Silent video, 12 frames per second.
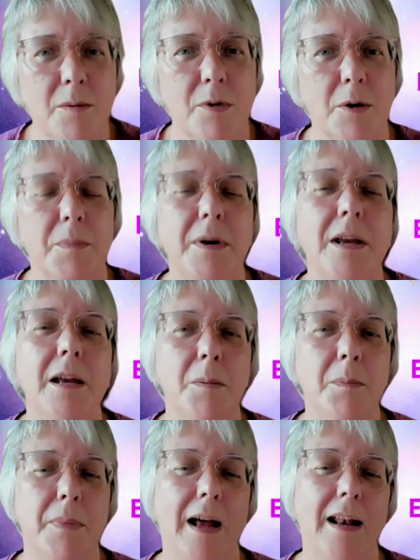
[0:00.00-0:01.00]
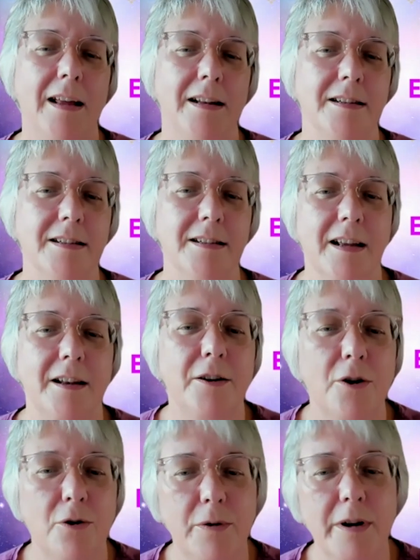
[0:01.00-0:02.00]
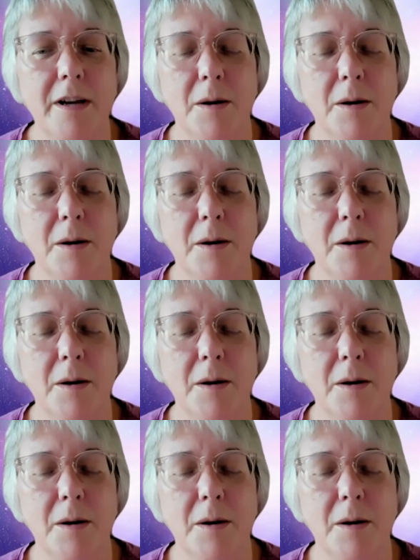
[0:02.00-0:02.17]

But being balanced and knowing